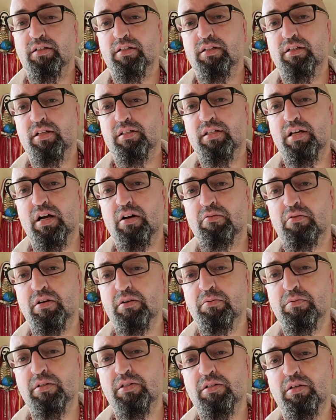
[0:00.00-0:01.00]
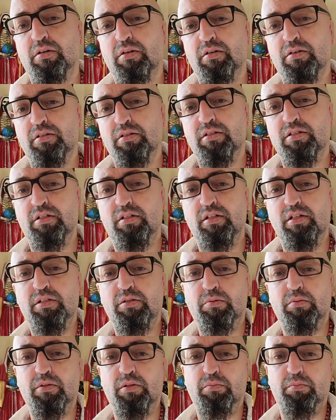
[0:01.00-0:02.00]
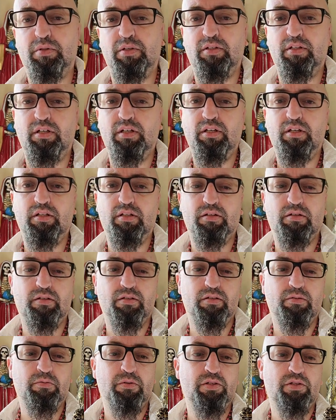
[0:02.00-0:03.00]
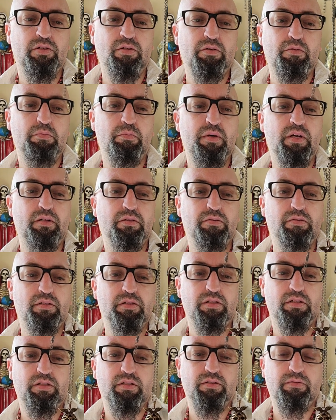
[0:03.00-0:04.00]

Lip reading: That's how I recharge this one in particular with certain metals.